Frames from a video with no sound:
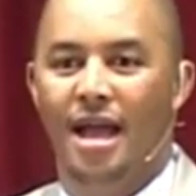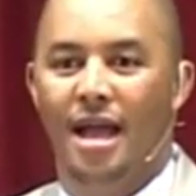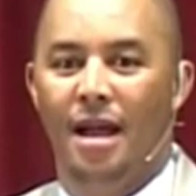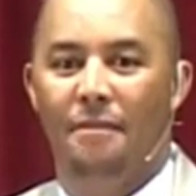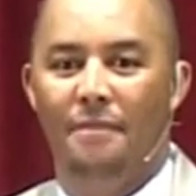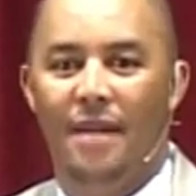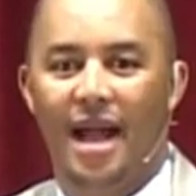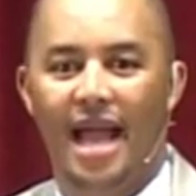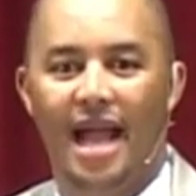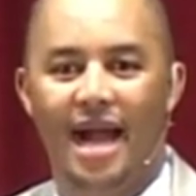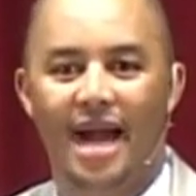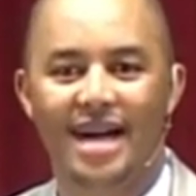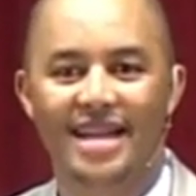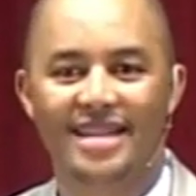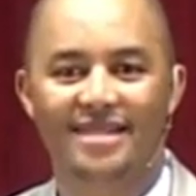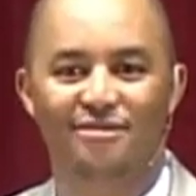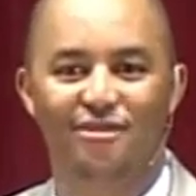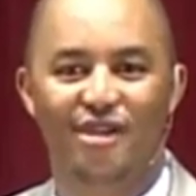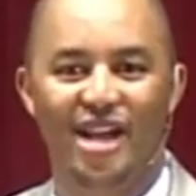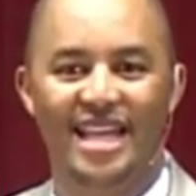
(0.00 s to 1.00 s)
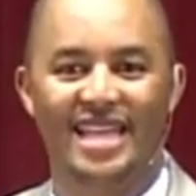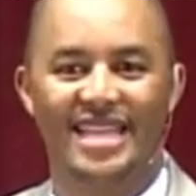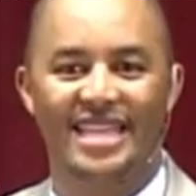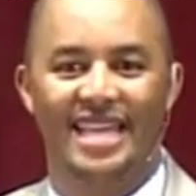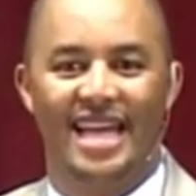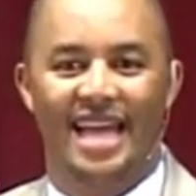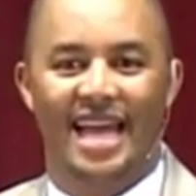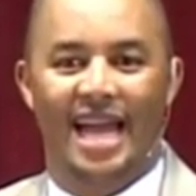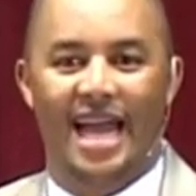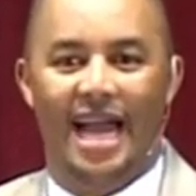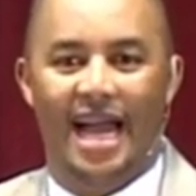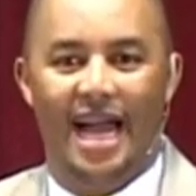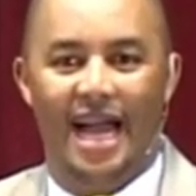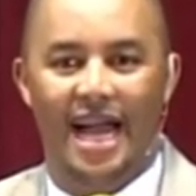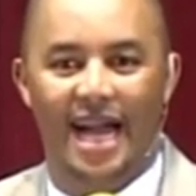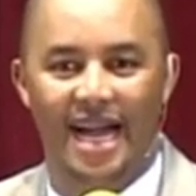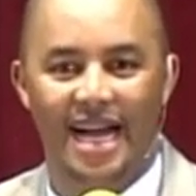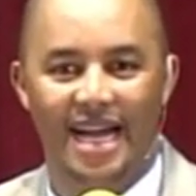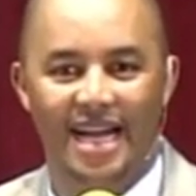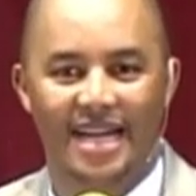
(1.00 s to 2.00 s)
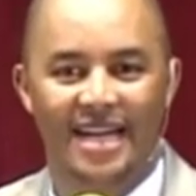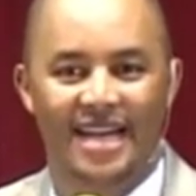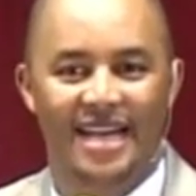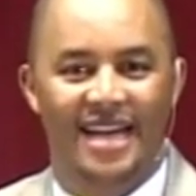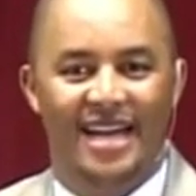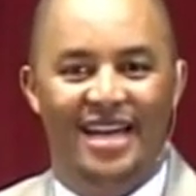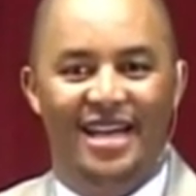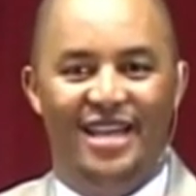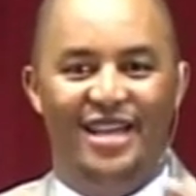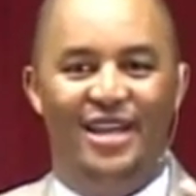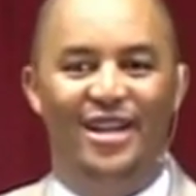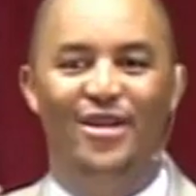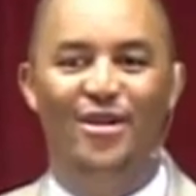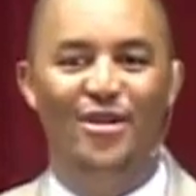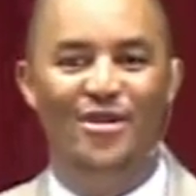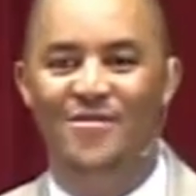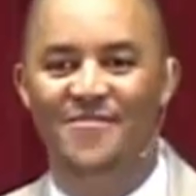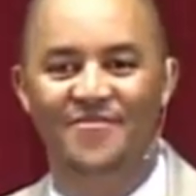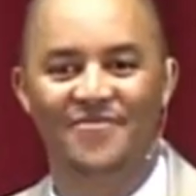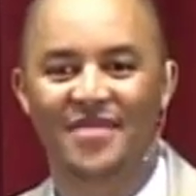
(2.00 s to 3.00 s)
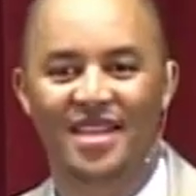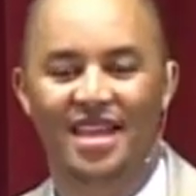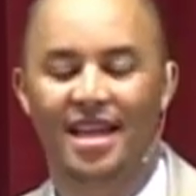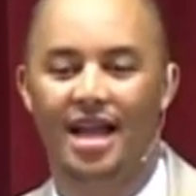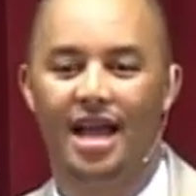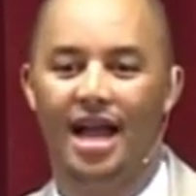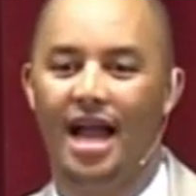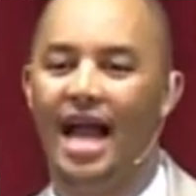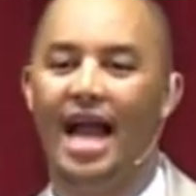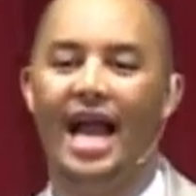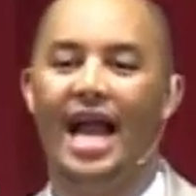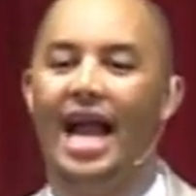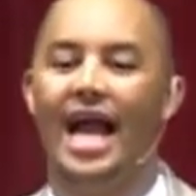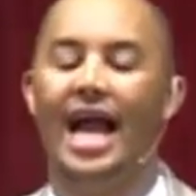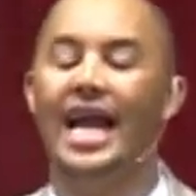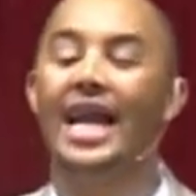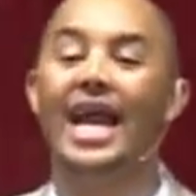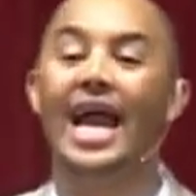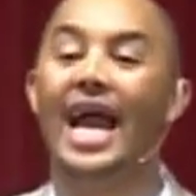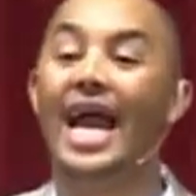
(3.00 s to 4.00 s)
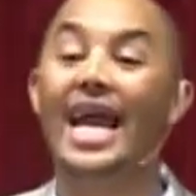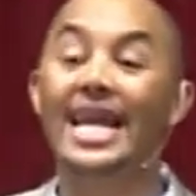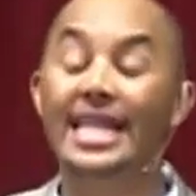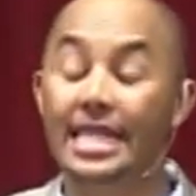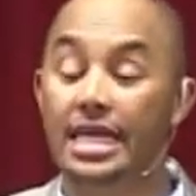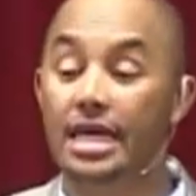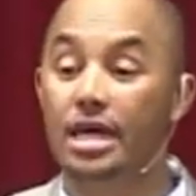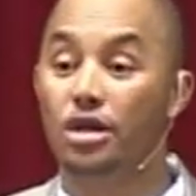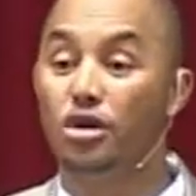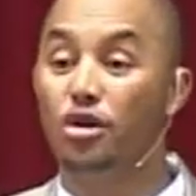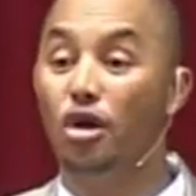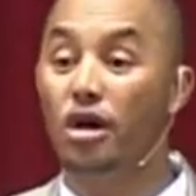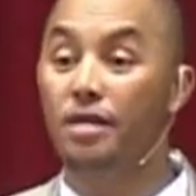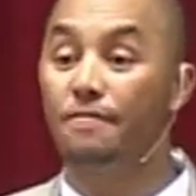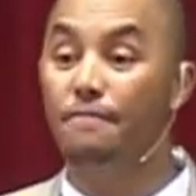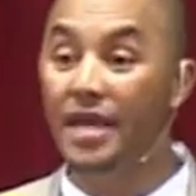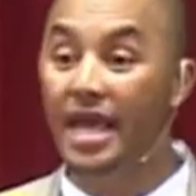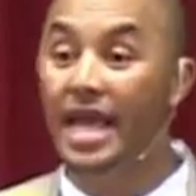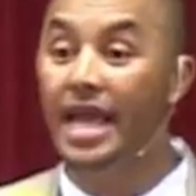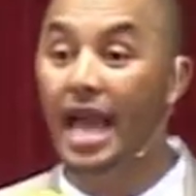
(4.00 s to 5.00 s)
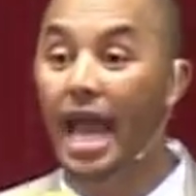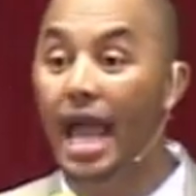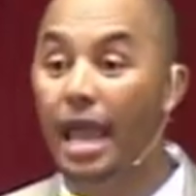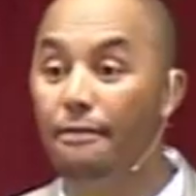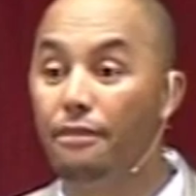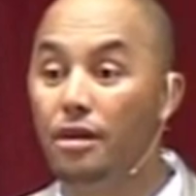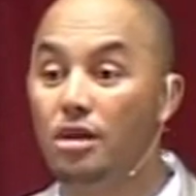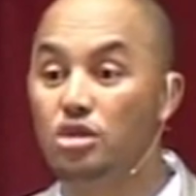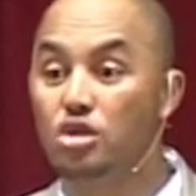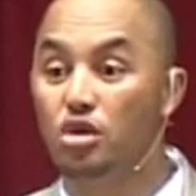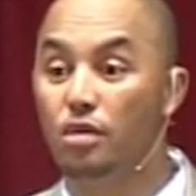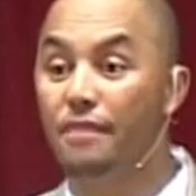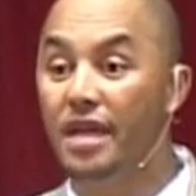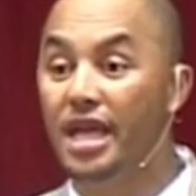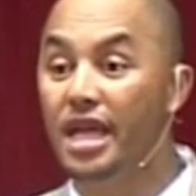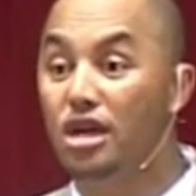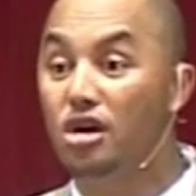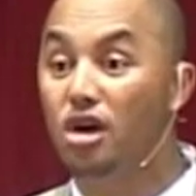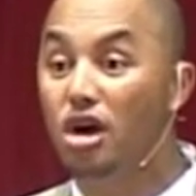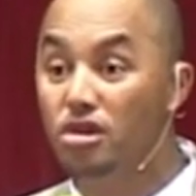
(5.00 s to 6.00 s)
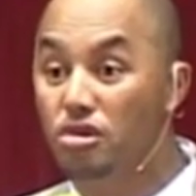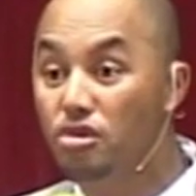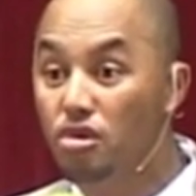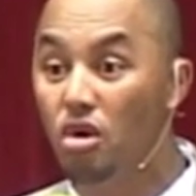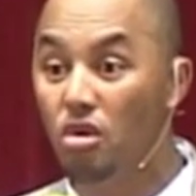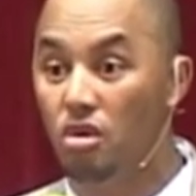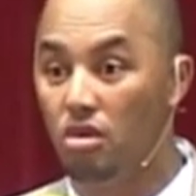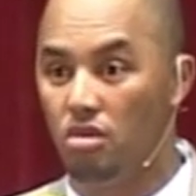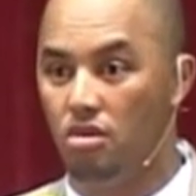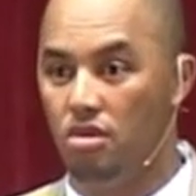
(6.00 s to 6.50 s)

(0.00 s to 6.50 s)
My heart raced. You know, I hate not being able to be in control.